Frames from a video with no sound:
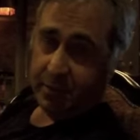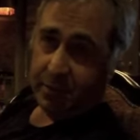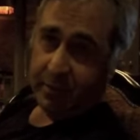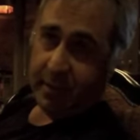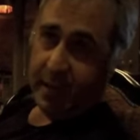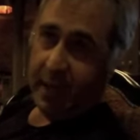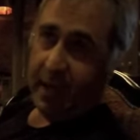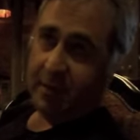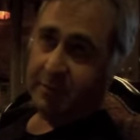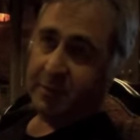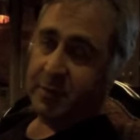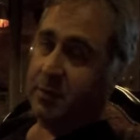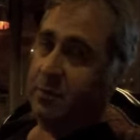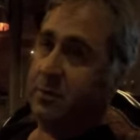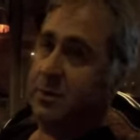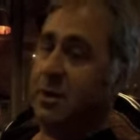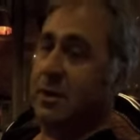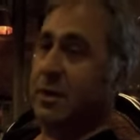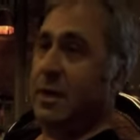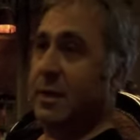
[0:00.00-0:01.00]
tool they have,
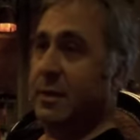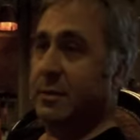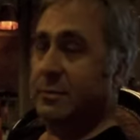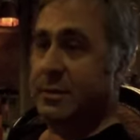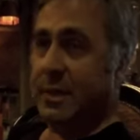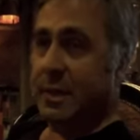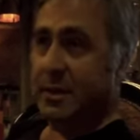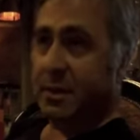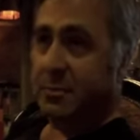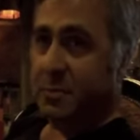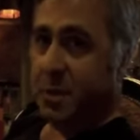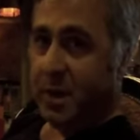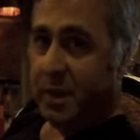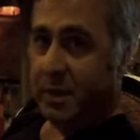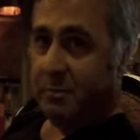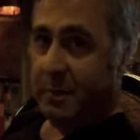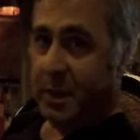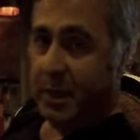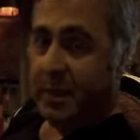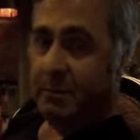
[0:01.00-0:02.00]
so you can send it by
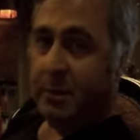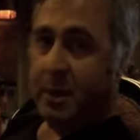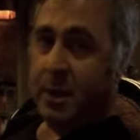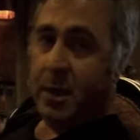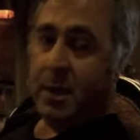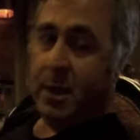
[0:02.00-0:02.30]
email,